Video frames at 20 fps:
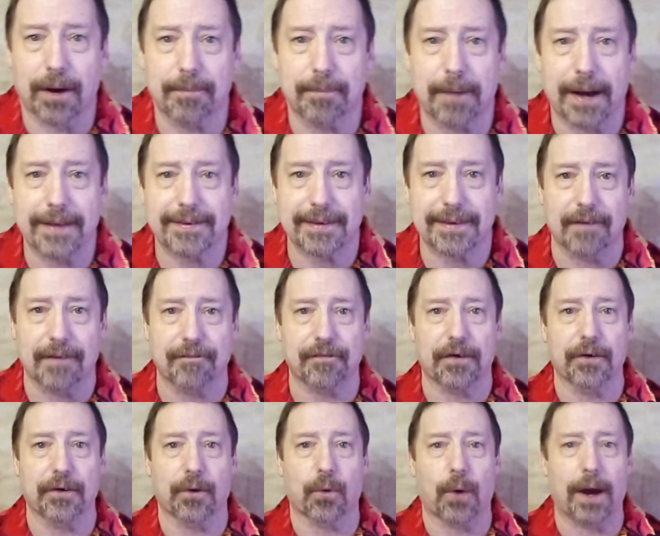on my cell
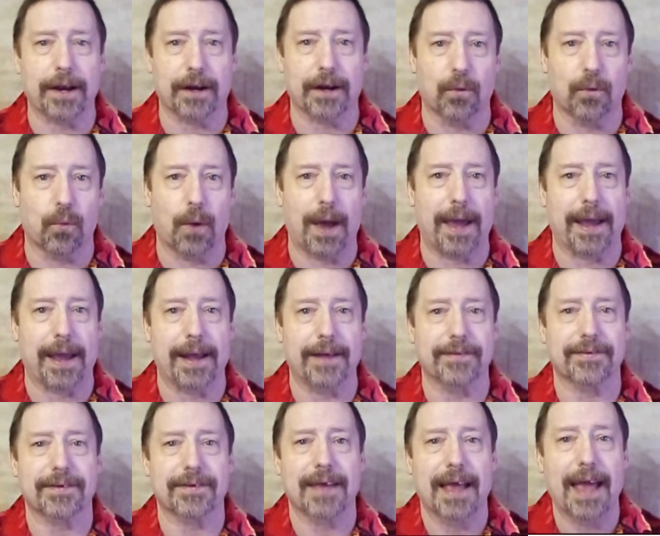phone quite a
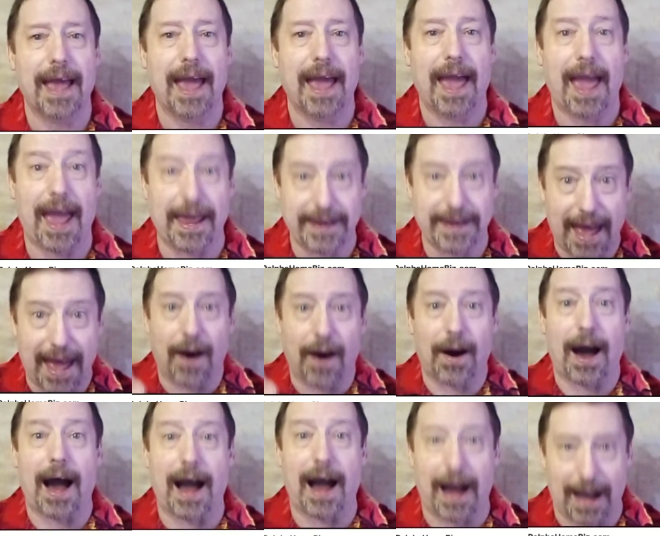ways, and now
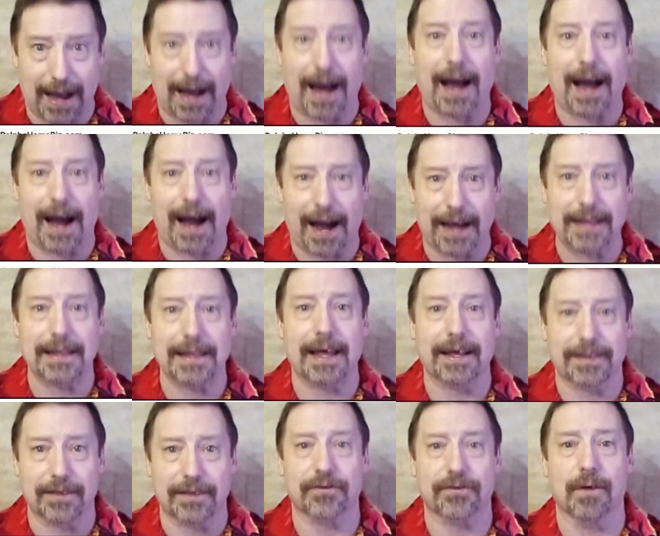I
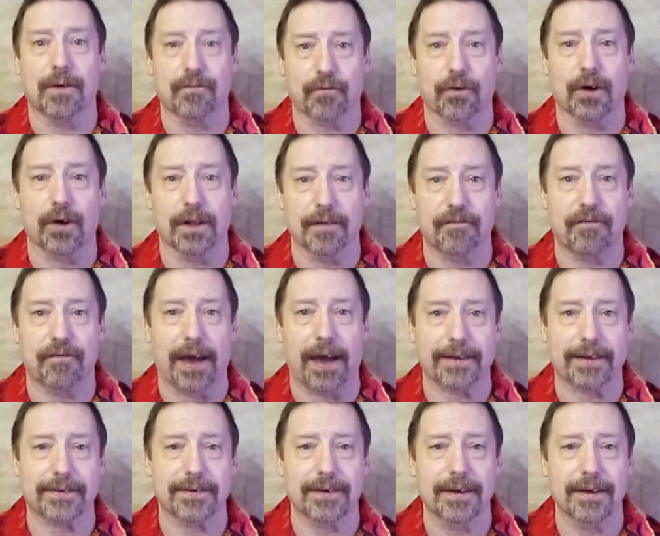like this overall
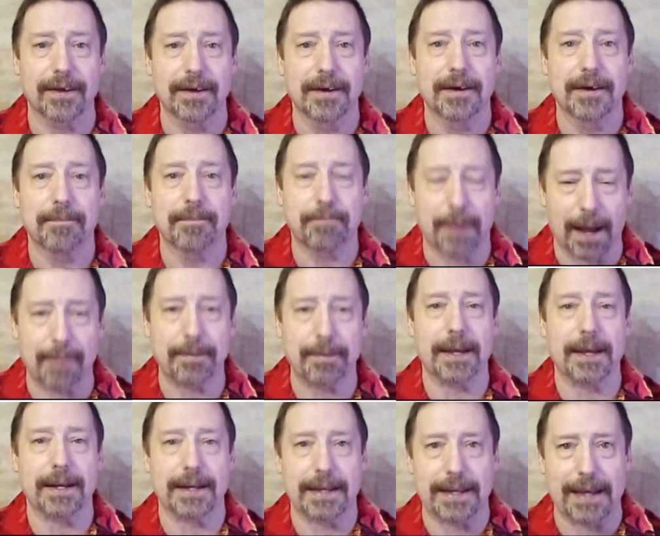effect. But I
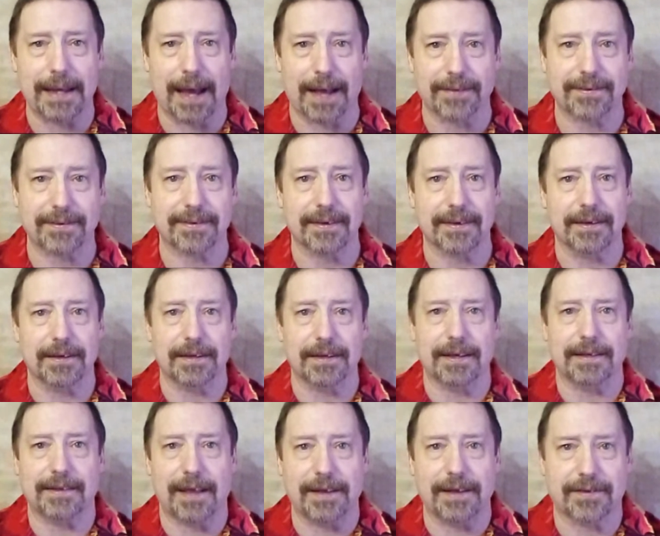mean, yes,
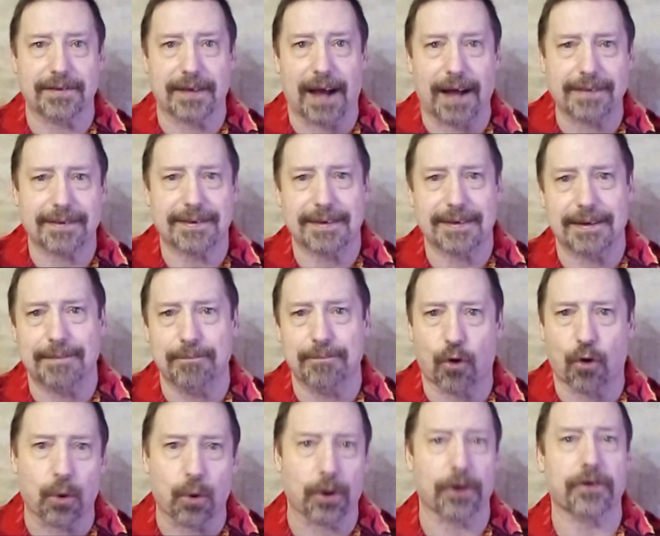it's got some
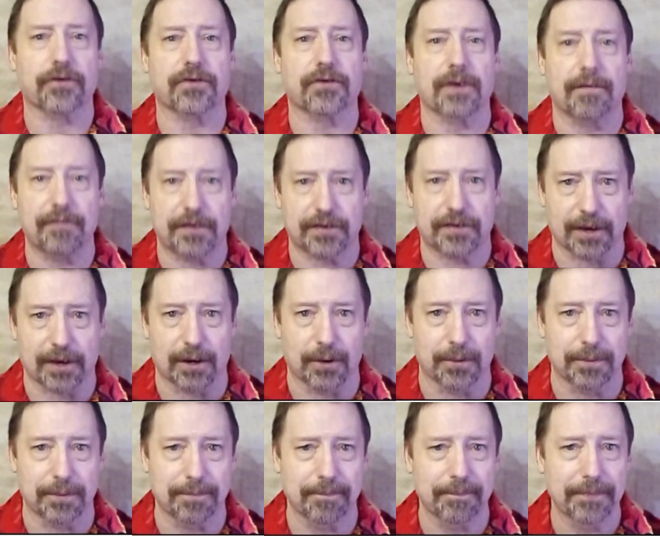quirks of its
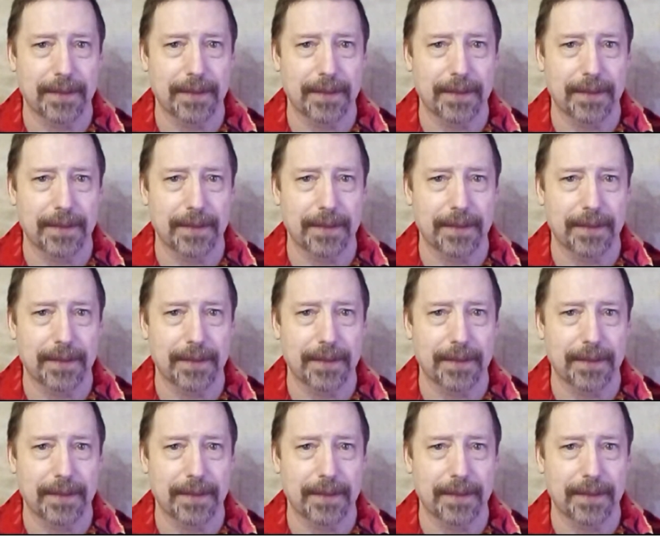own.